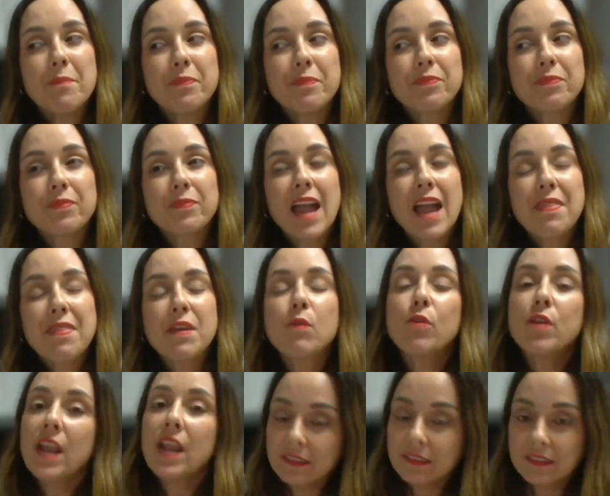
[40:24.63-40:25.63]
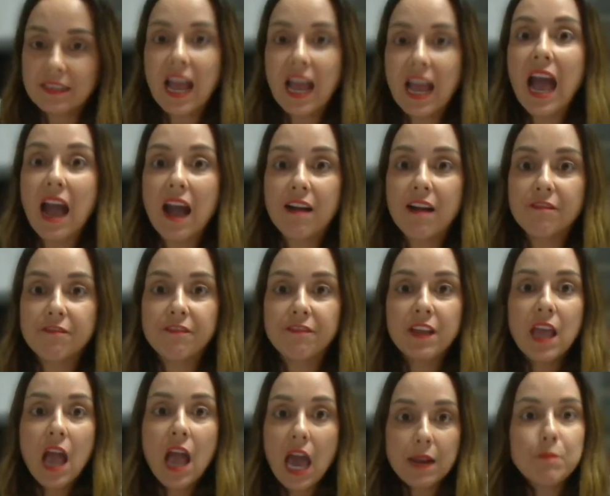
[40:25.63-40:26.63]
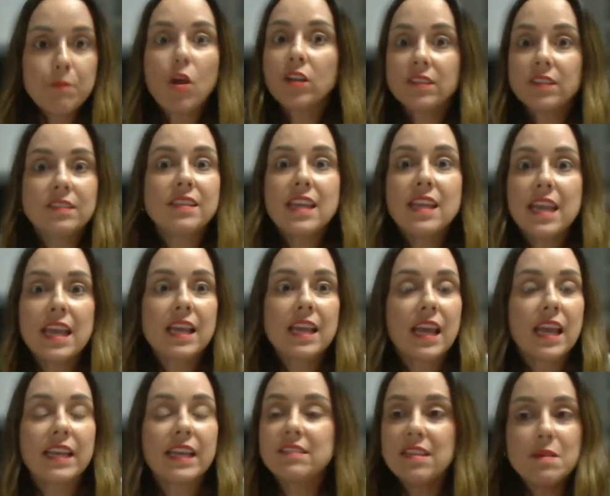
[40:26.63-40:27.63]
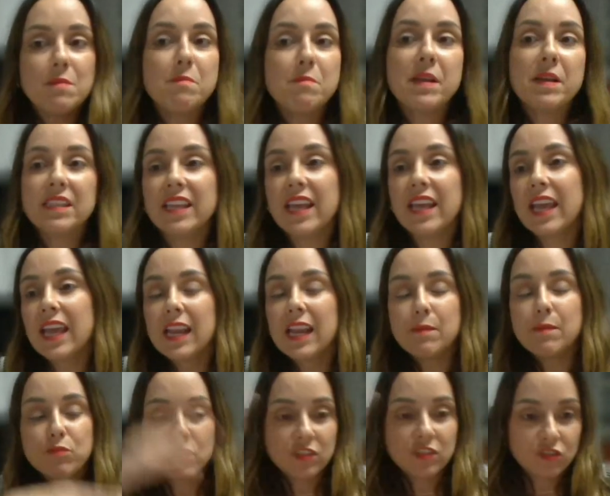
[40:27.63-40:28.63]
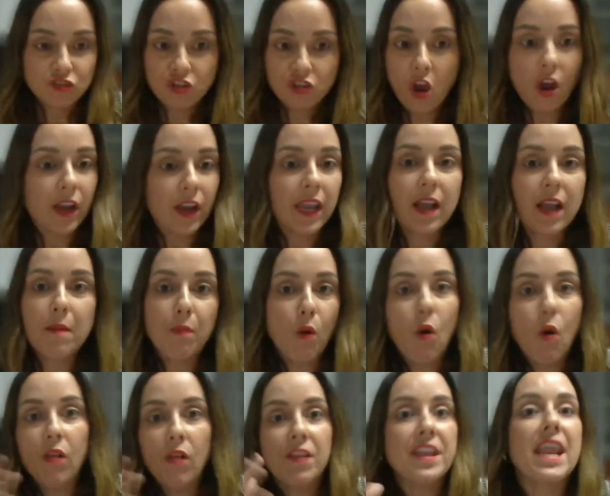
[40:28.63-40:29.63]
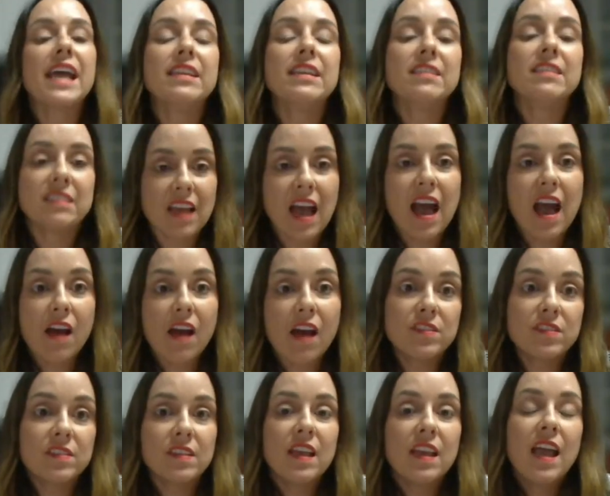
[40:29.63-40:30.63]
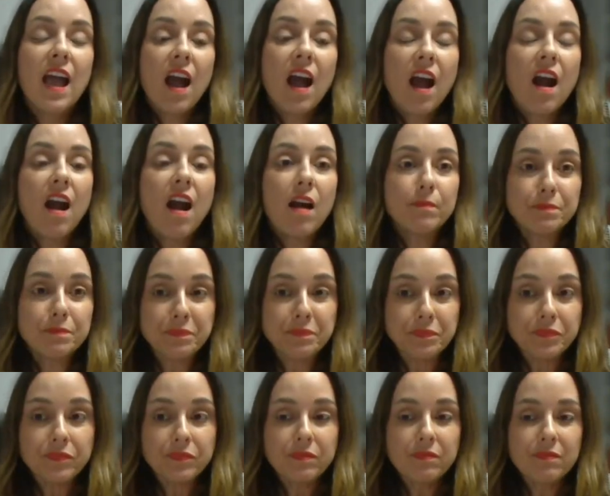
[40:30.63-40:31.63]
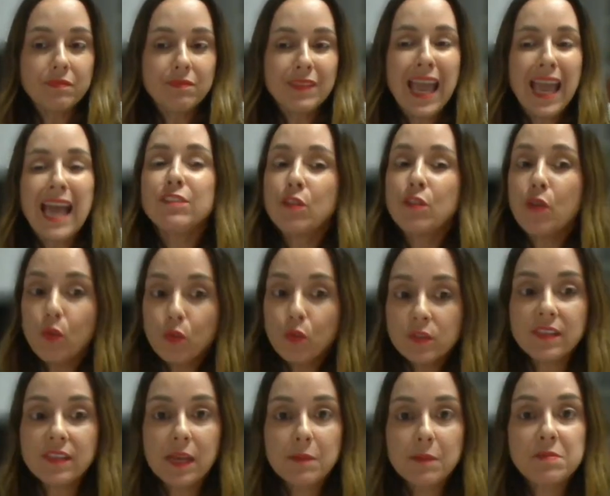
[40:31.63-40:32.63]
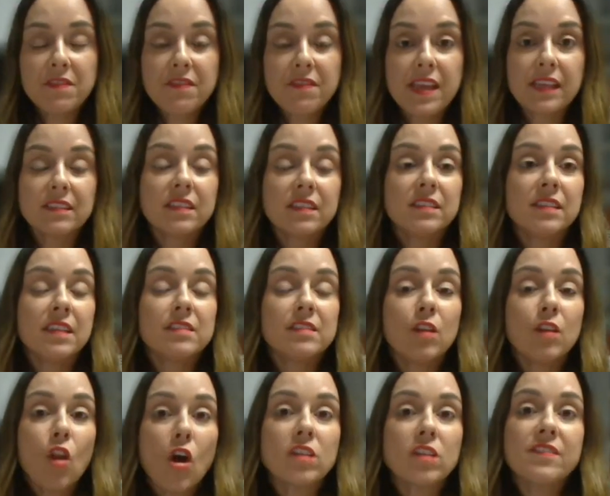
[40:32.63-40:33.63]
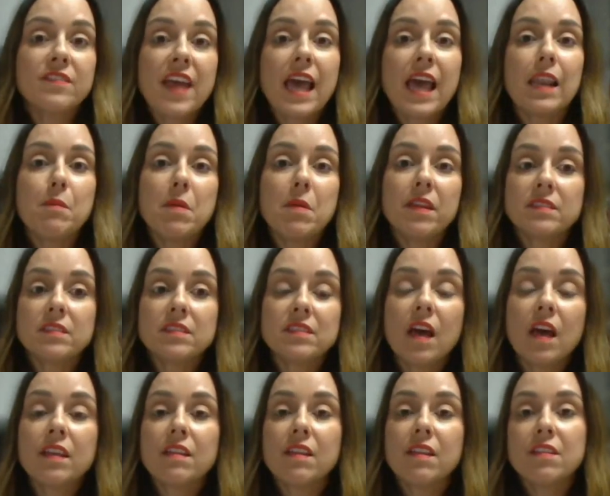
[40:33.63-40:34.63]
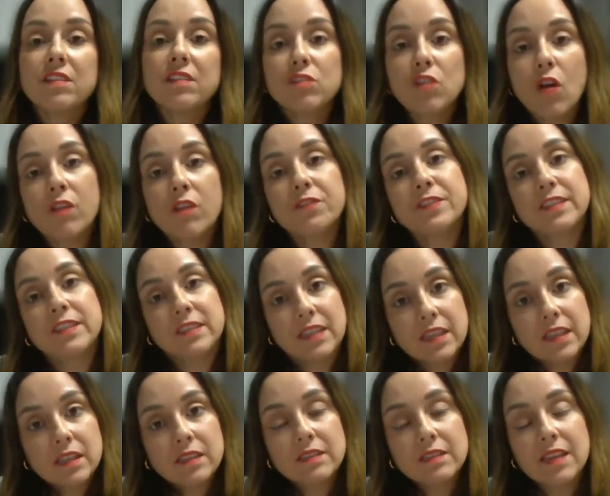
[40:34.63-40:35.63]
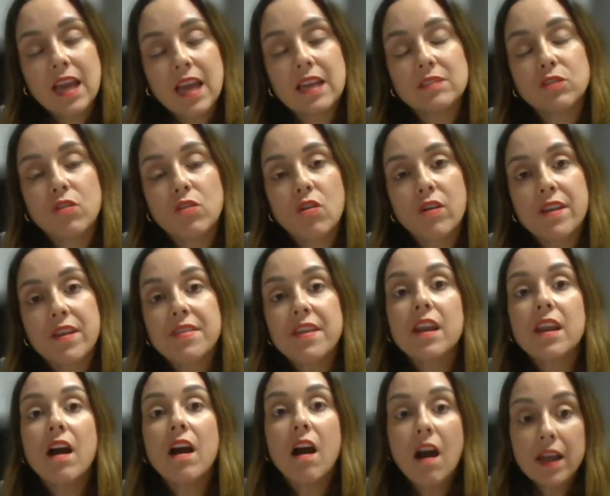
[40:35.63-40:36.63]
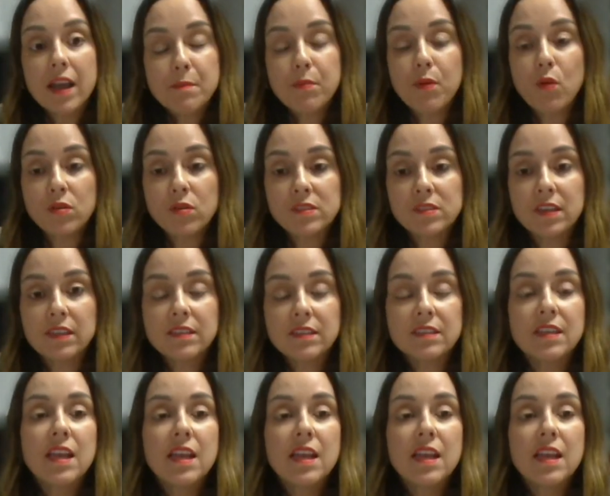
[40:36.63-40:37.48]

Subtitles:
I think were nice to have. And I'm not saying like team building and I'm just chalking up all the nice to haves as those types of things, because there's lots of elements under the soft skills category that are important.